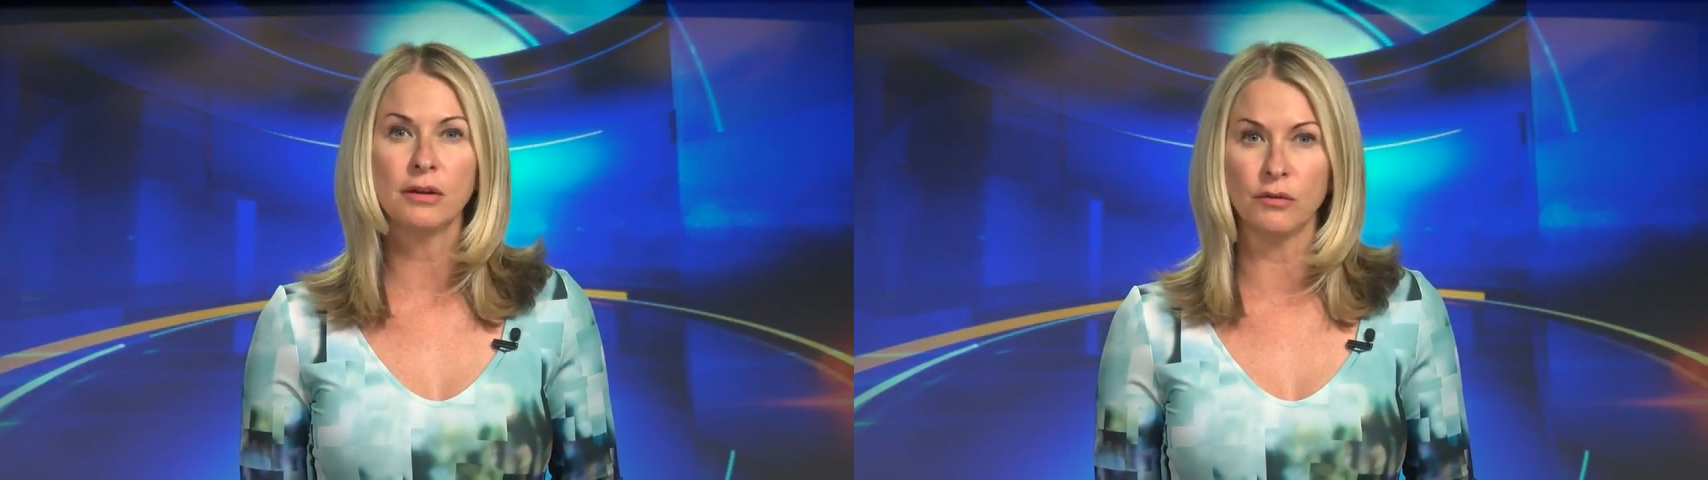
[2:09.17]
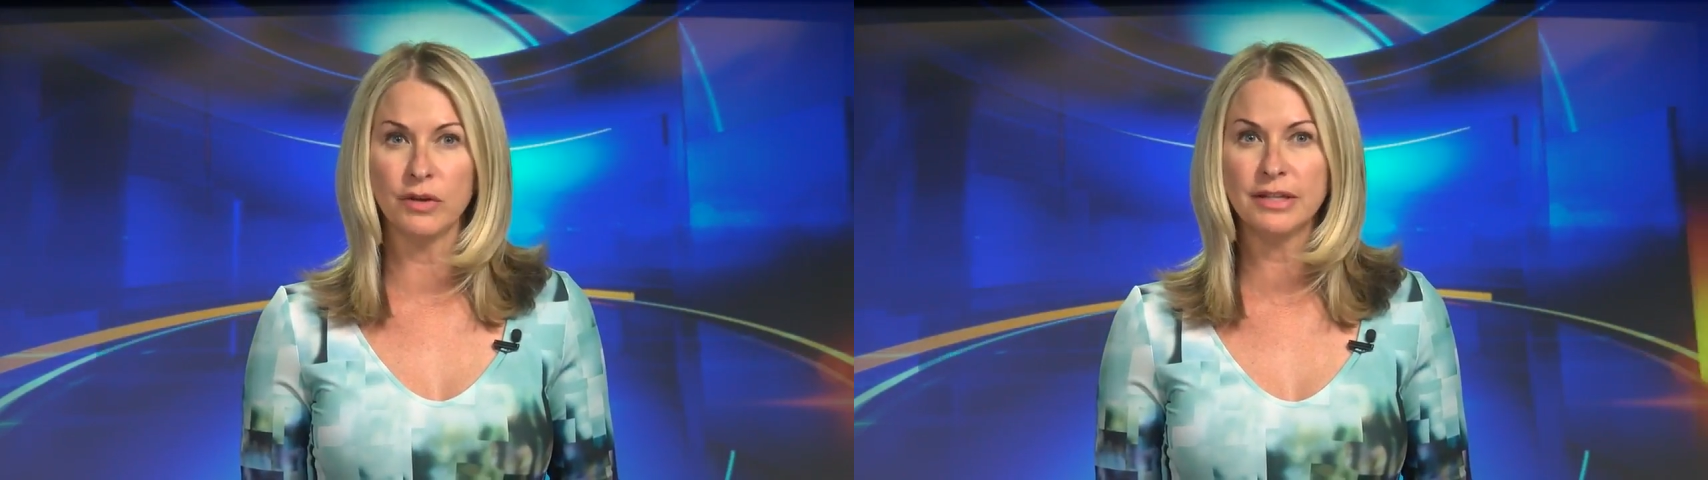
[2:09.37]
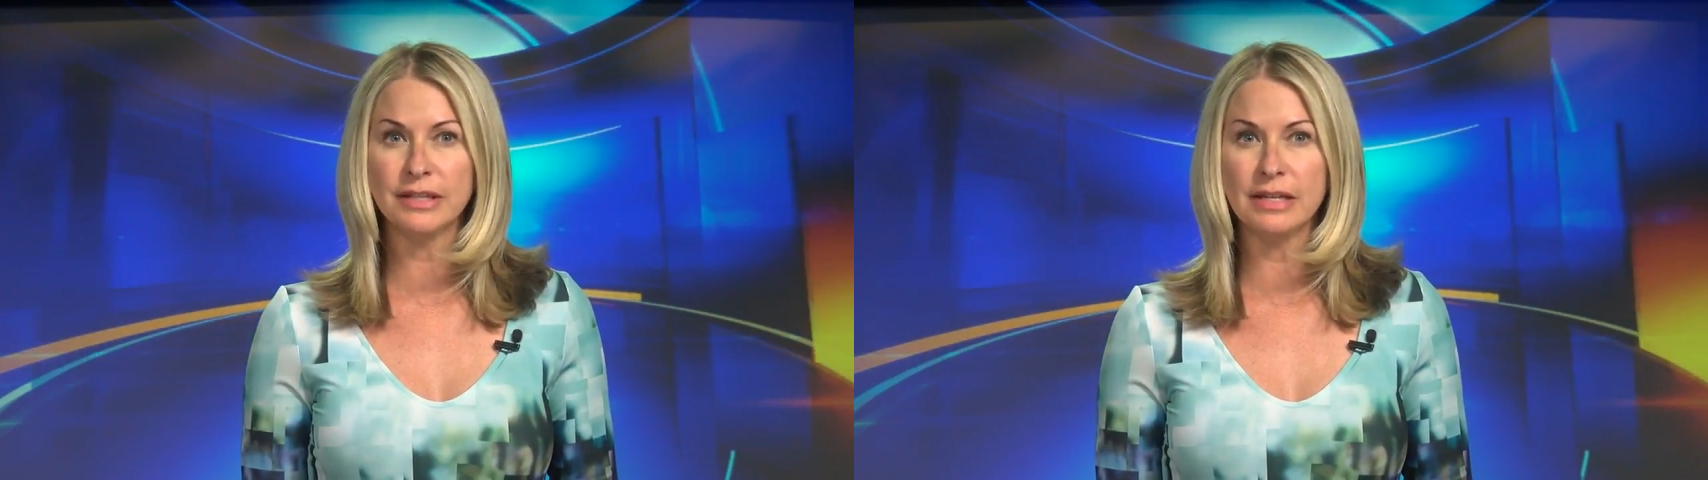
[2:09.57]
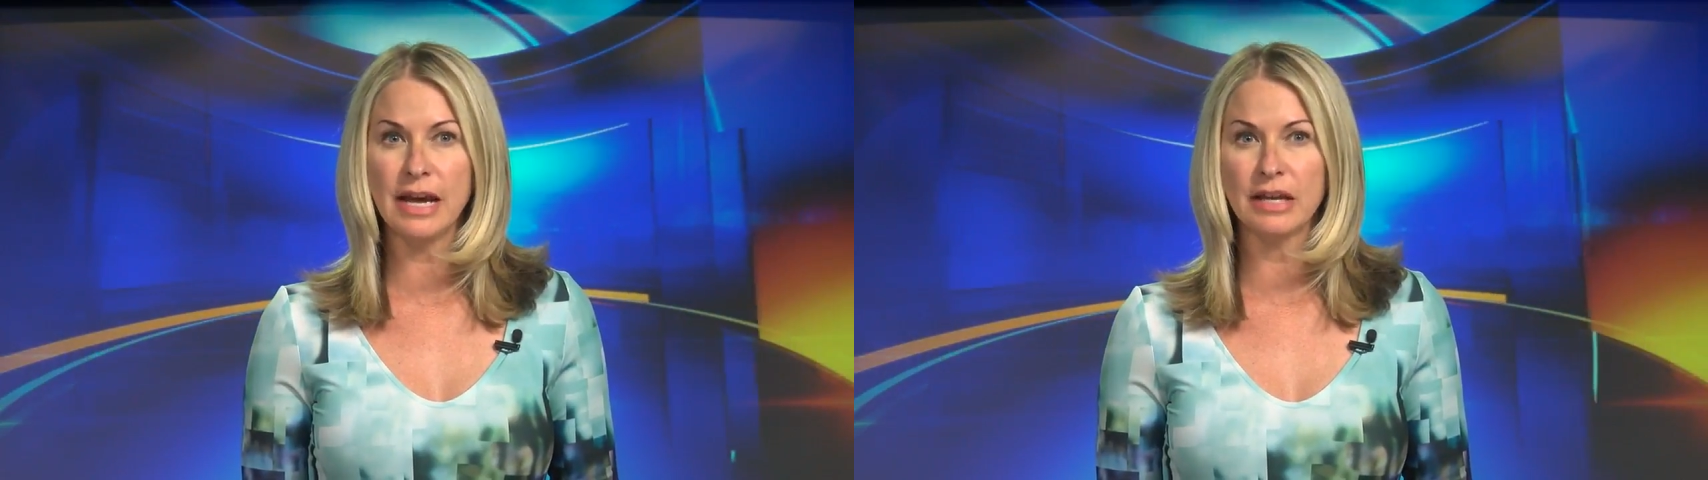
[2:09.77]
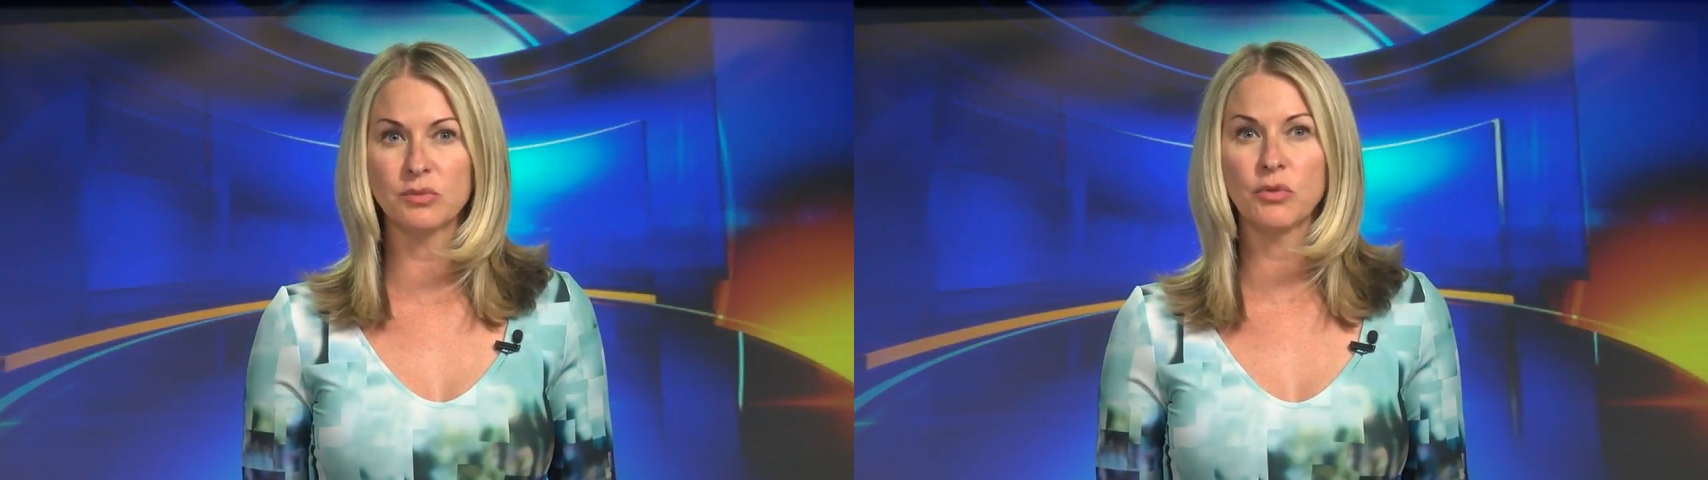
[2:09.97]

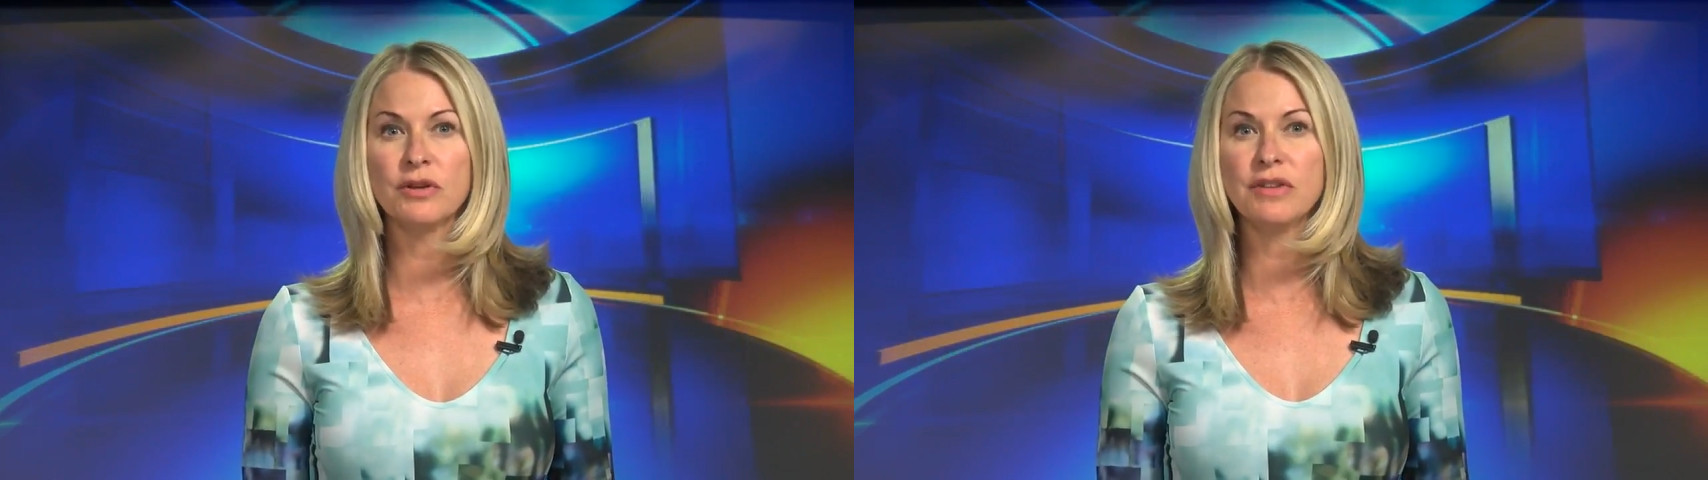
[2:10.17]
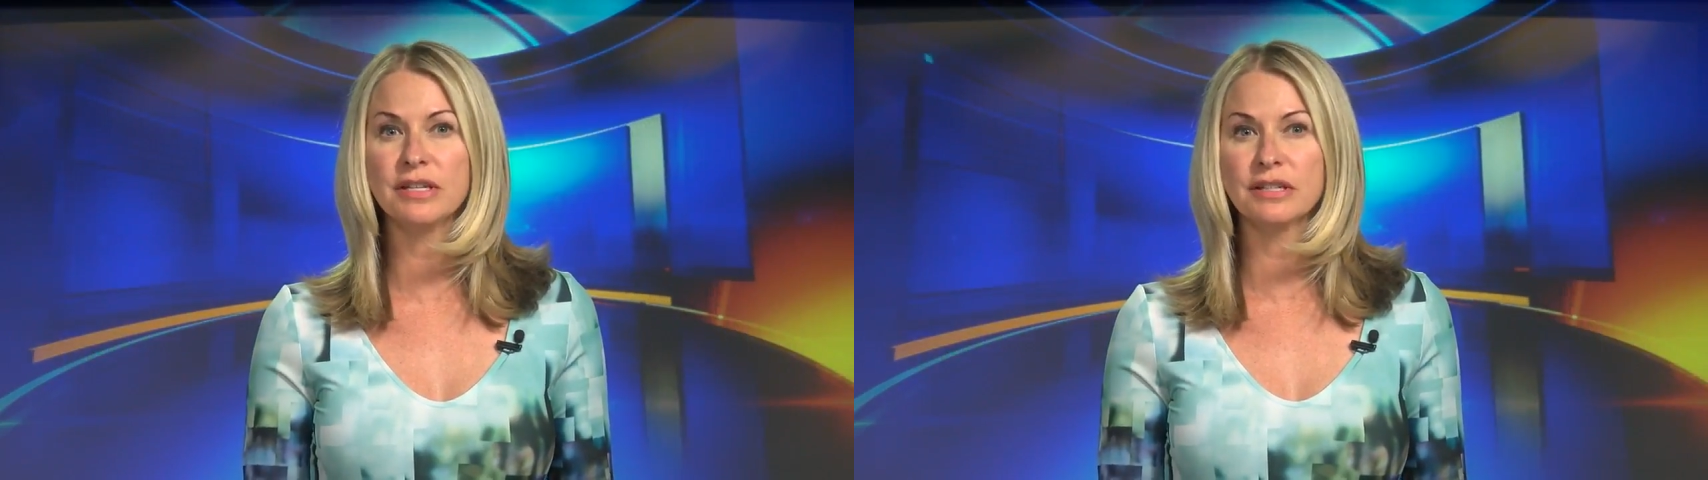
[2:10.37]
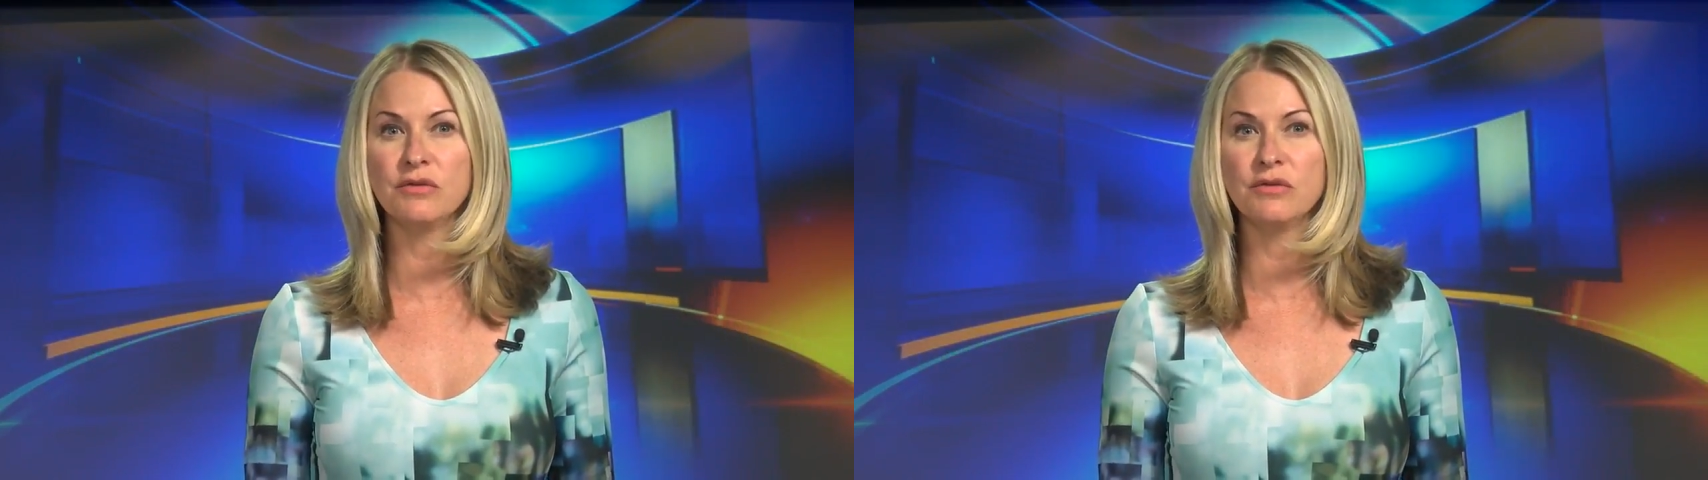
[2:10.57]
Gavinsky has previous